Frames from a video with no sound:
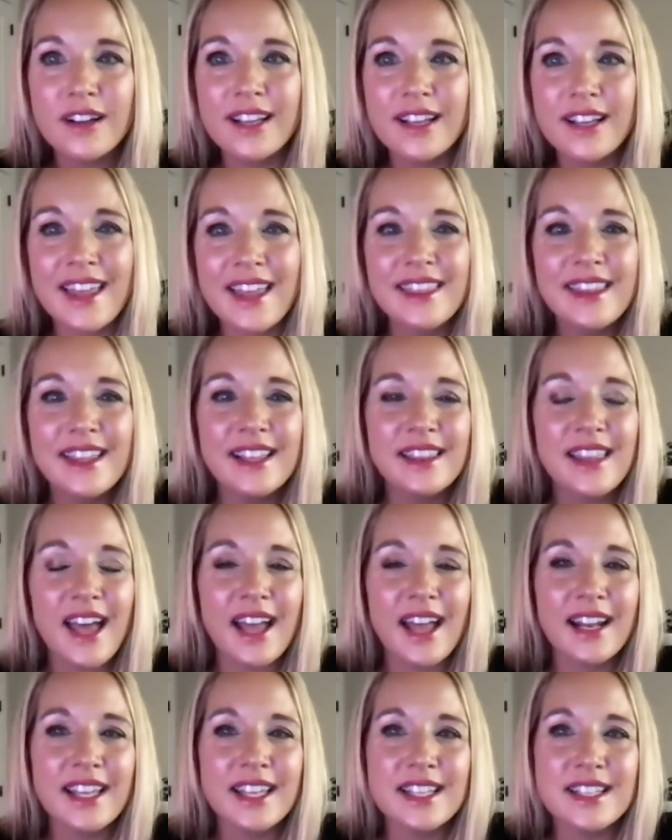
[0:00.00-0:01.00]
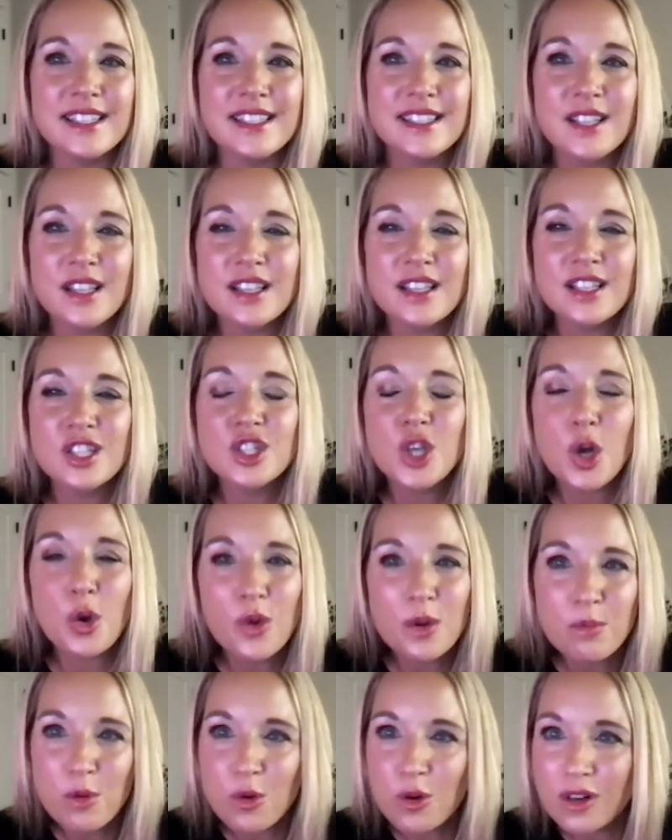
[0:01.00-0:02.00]
And I think that is so
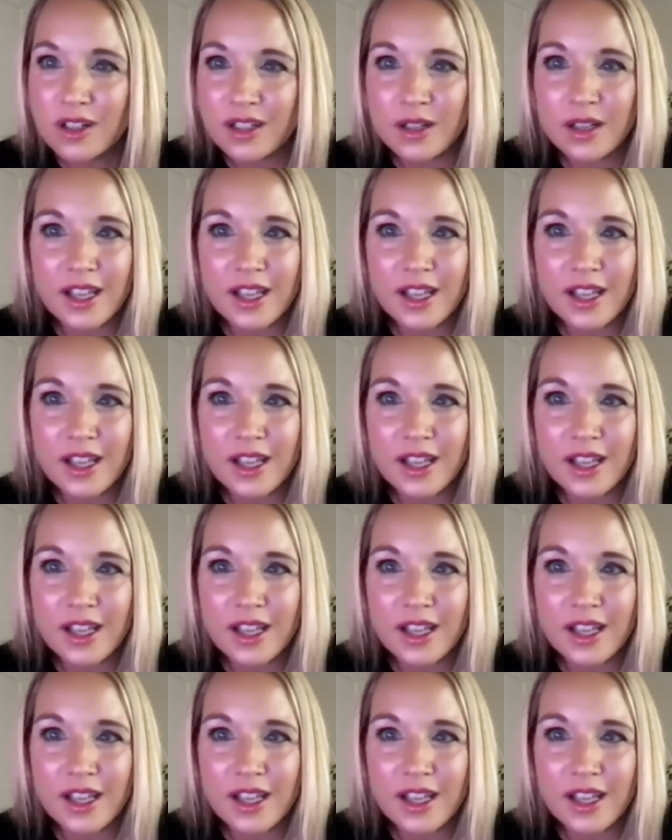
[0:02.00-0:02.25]
important.